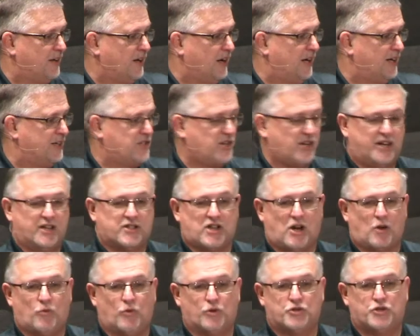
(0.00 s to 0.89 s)
God
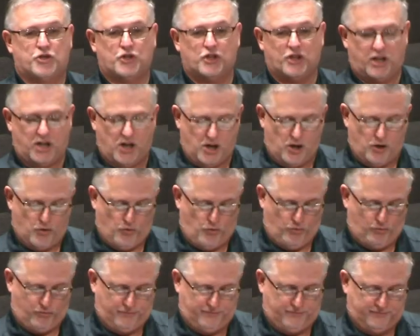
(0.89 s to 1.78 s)
says, I want you to
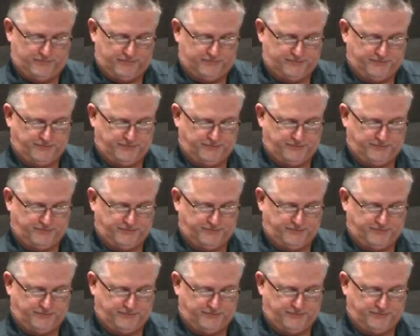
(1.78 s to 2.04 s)
go.